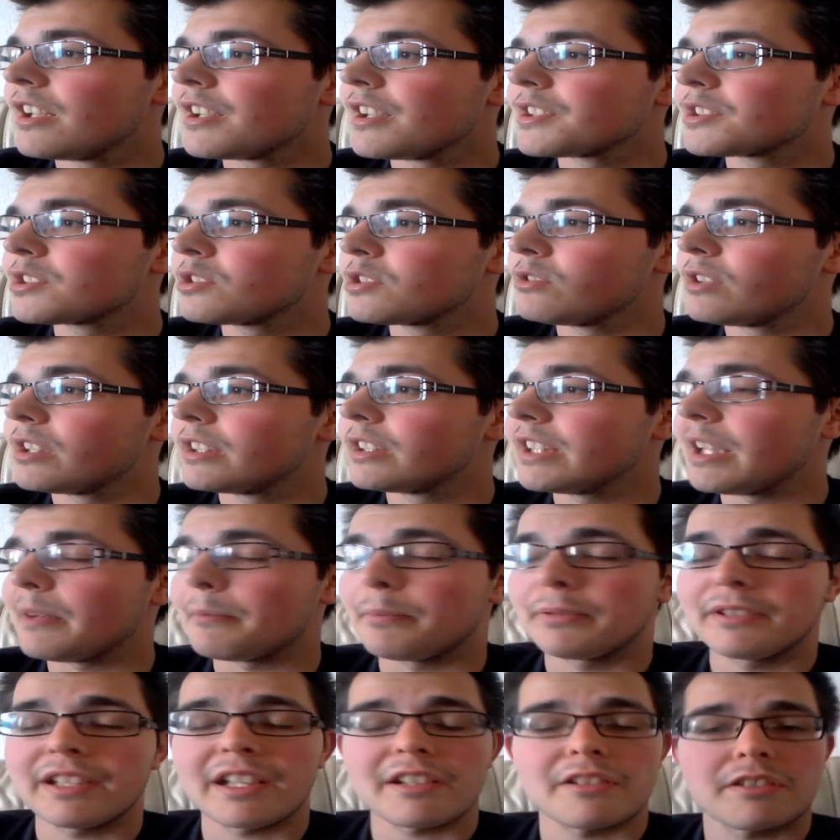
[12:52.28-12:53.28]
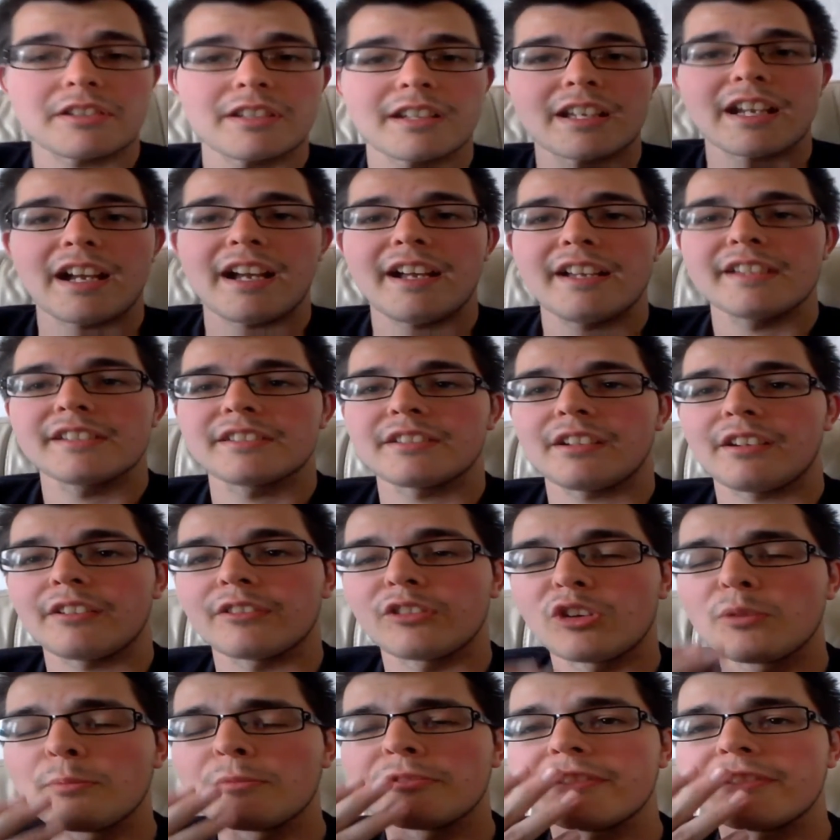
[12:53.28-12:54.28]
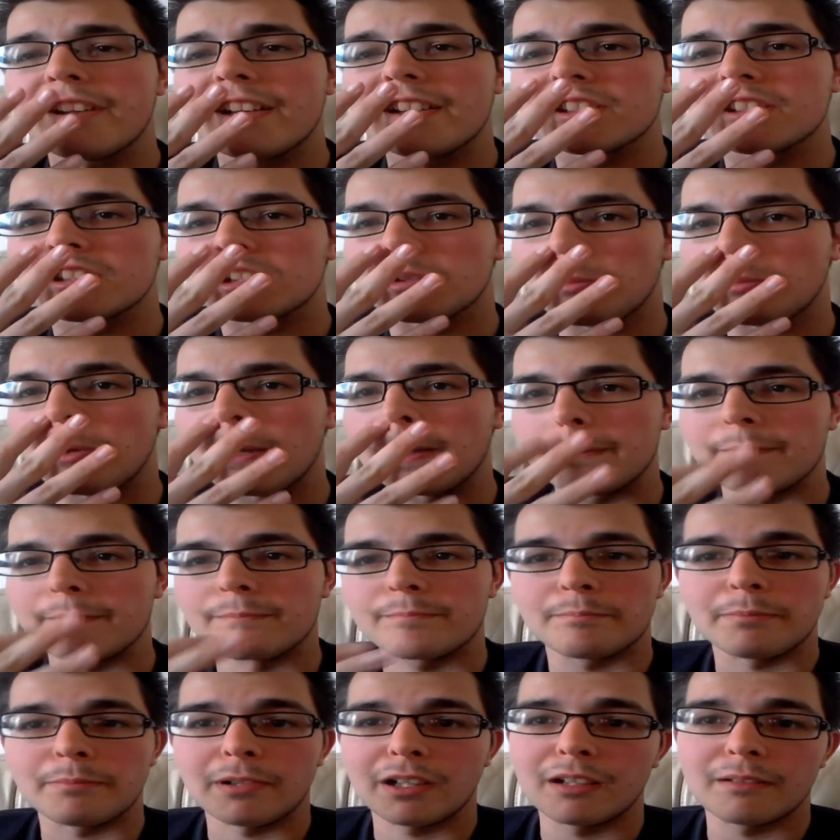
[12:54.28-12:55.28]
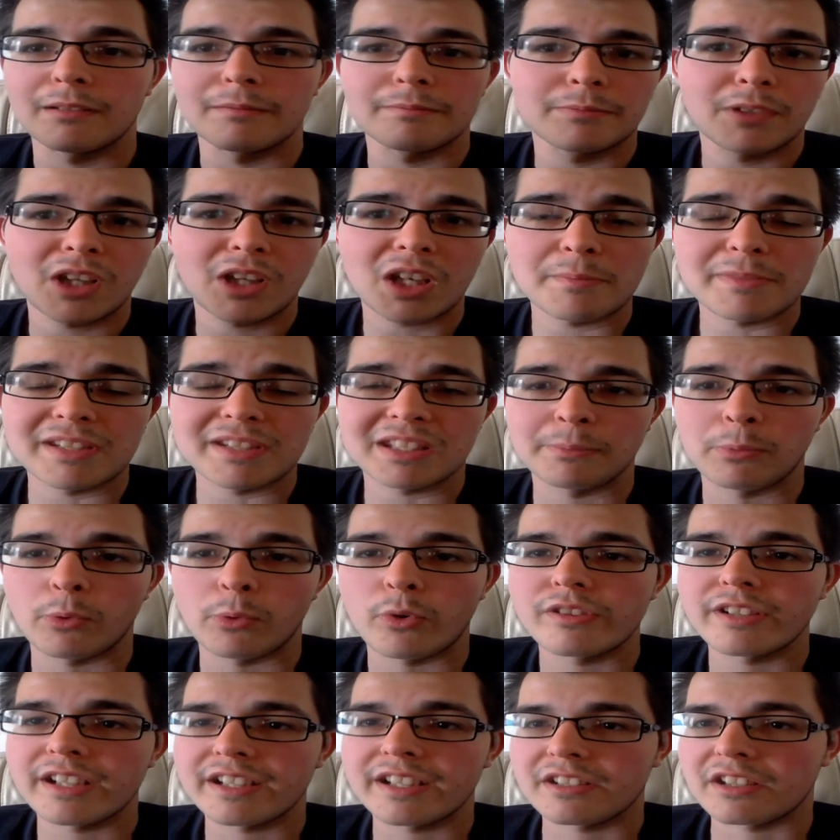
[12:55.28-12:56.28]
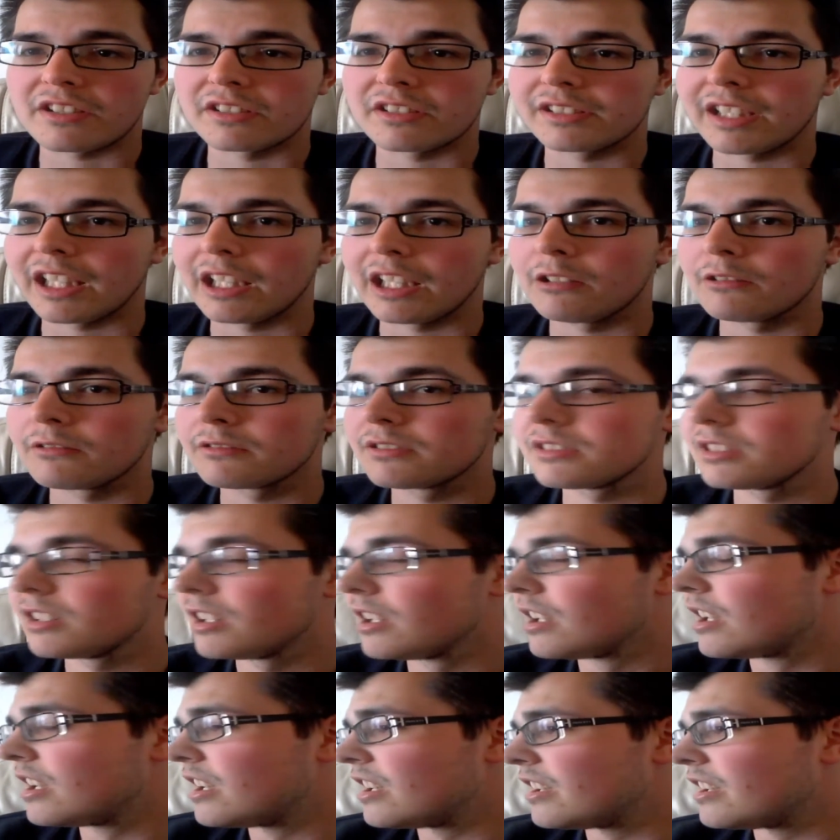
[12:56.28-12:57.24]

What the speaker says: So yeah, prediction guys, Roman Reigns to win, but I'm going to be supporting AJ Styles.